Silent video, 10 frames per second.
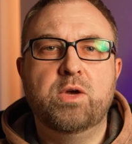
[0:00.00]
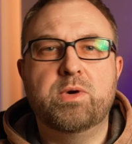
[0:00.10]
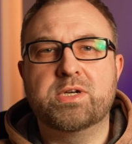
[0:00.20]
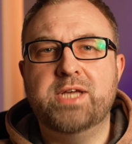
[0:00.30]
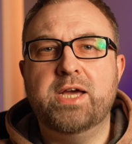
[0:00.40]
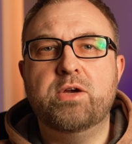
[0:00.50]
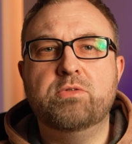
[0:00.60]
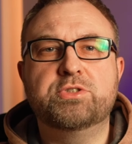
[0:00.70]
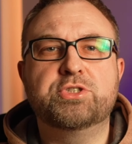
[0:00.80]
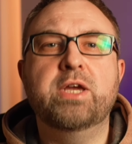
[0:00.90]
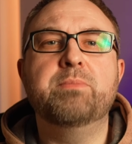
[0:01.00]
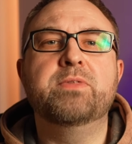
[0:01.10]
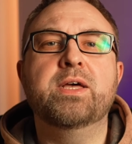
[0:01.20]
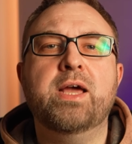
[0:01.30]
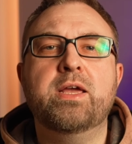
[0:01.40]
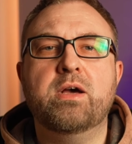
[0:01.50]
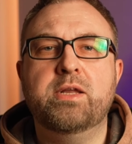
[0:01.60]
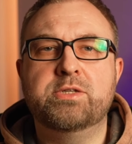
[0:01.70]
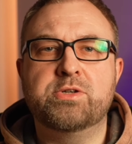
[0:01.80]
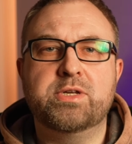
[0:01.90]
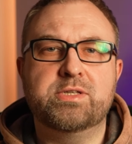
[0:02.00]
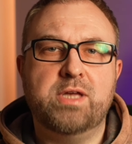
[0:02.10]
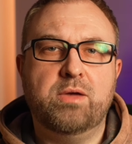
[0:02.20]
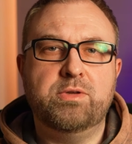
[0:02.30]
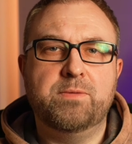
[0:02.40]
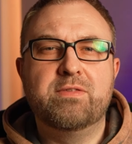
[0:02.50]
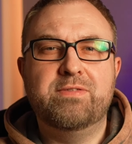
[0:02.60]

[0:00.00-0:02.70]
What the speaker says: where diodes shaped that iconic dirty sound.